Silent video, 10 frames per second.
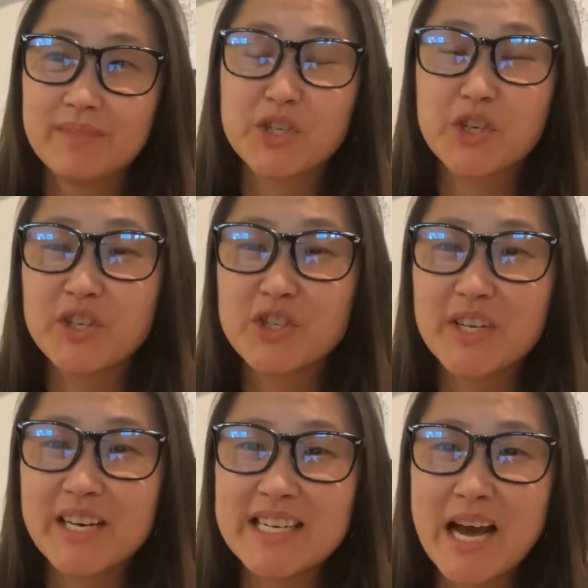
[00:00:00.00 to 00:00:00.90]
The church
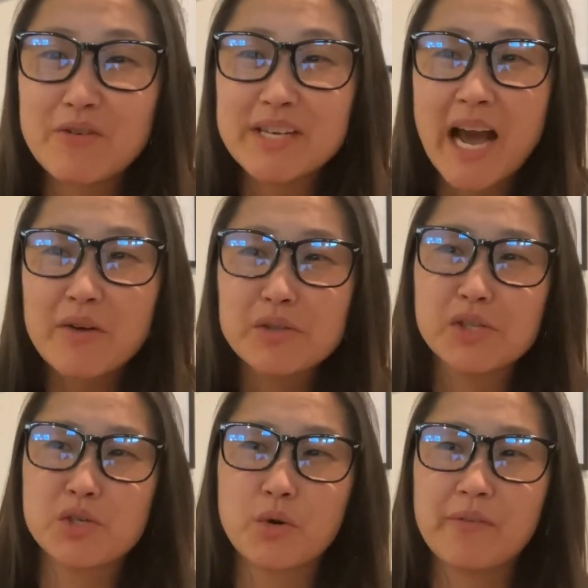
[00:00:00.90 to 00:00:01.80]
in a downtown
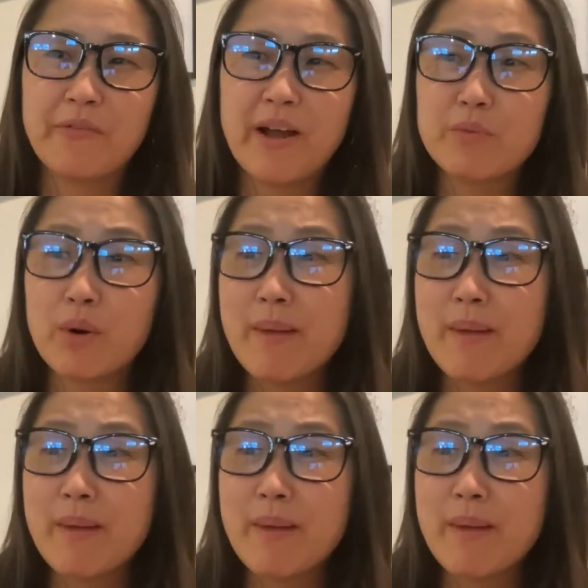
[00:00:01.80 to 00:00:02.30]
storefront where